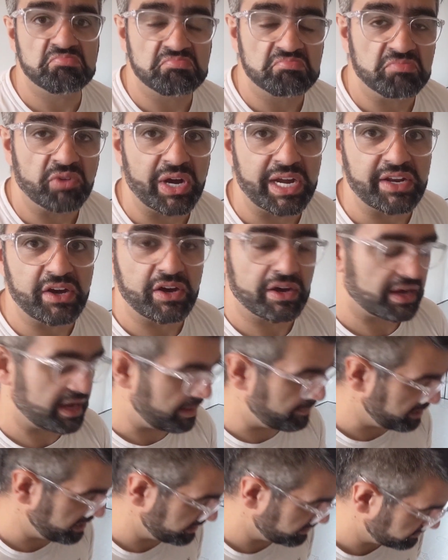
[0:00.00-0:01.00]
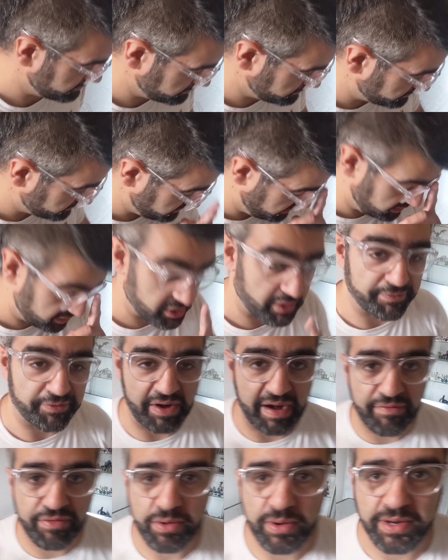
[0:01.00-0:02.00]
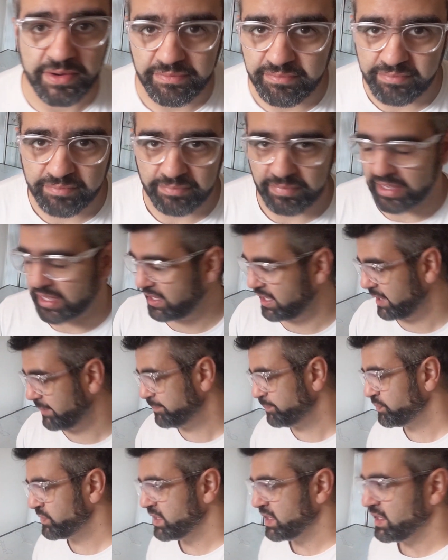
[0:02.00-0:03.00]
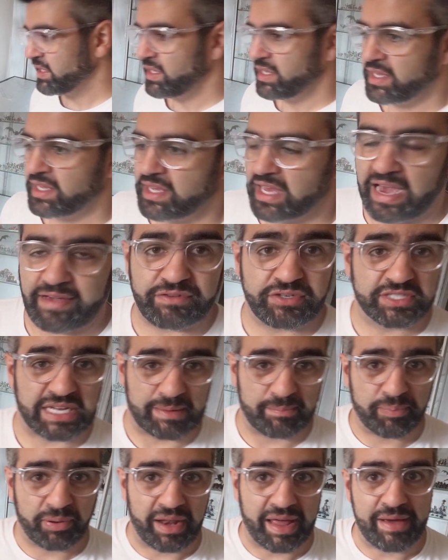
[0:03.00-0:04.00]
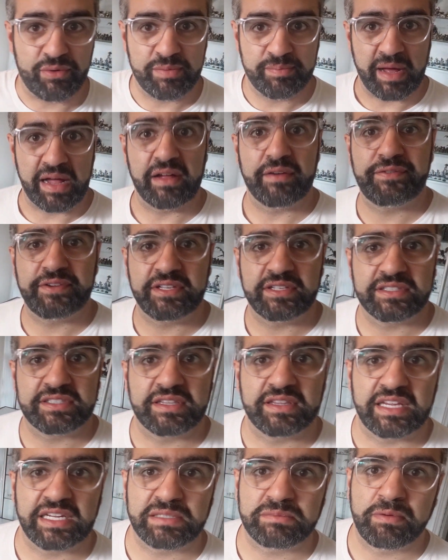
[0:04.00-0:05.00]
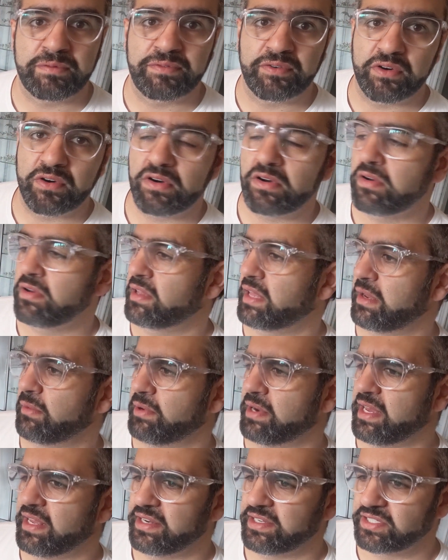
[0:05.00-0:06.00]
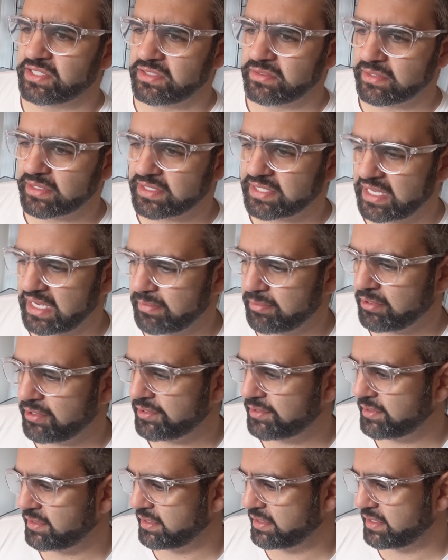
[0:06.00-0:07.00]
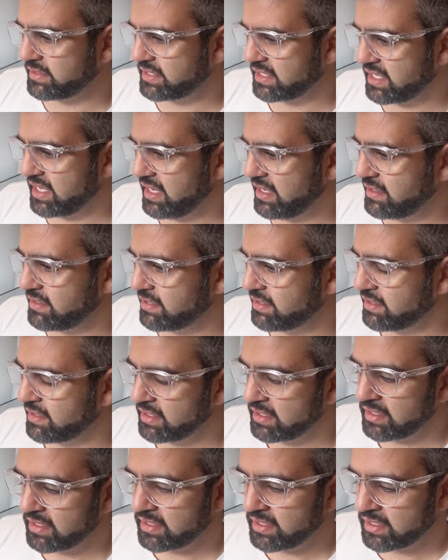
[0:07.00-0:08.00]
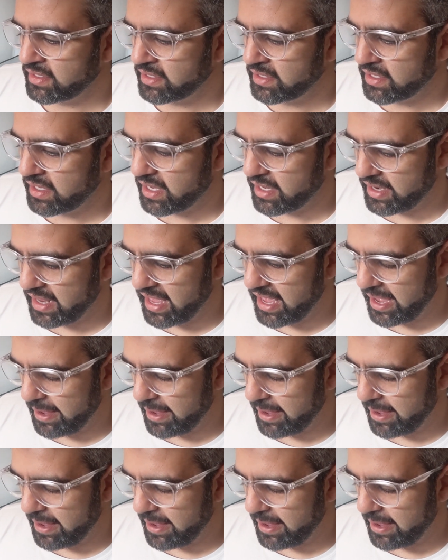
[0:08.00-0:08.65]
Why not? I mean, it's not for everyone. I've used like plywood battlefields and things before, like when I had a snooker table as a kid, and